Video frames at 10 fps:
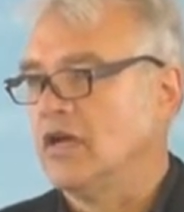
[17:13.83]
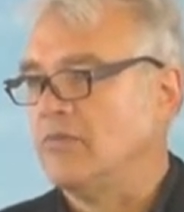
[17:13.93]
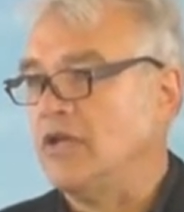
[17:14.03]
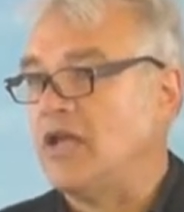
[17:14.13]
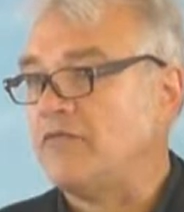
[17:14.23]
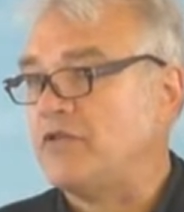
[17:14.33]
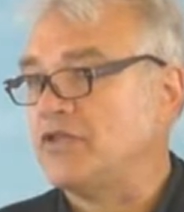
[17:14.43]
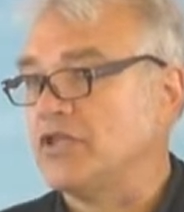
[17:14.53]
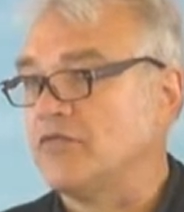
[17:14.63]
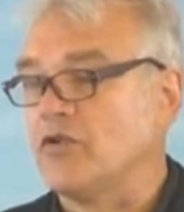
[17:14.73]
In
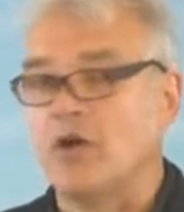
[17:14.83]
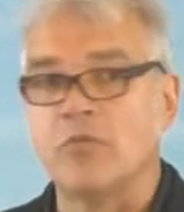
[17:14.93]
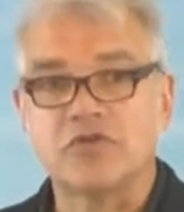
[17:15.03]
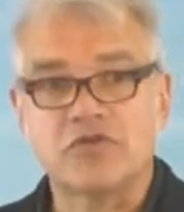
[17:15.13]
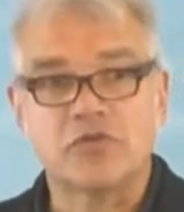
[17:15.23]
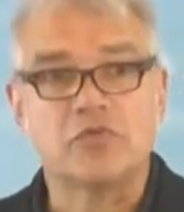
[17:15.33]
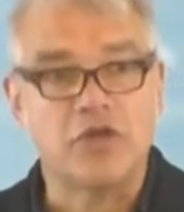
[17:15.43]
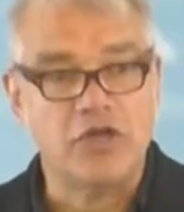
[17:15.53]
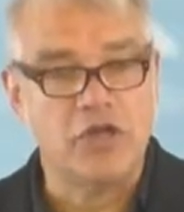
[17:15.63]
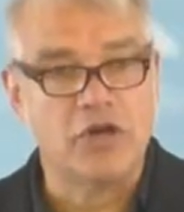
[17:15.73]
Ephesus for almost
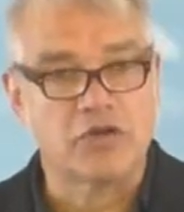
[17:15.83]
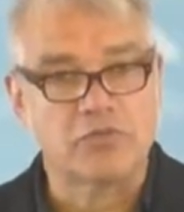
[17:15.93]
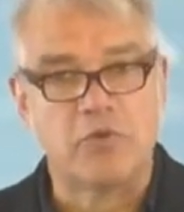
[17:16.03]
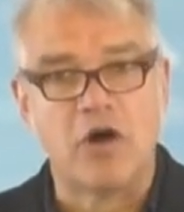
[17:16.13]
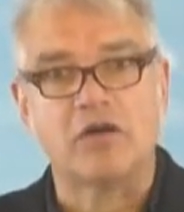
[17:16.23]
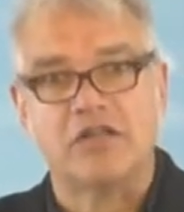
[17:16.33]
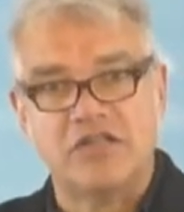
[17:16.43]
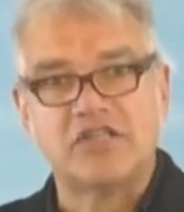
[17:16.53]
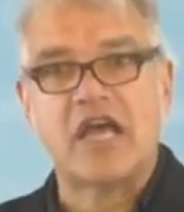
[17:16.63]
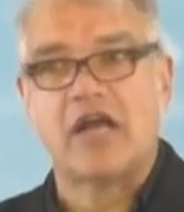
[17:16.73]
3 years, Paul had
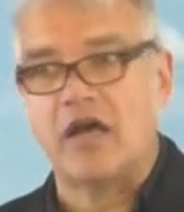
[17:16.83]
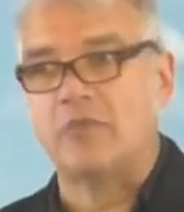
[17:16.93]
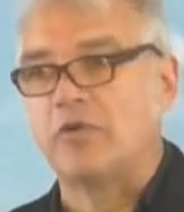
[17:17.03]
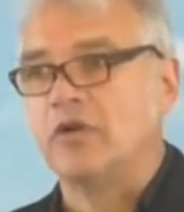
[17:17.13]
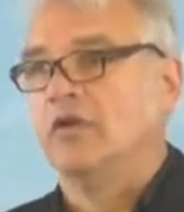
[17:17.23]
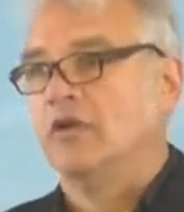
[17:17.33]
set up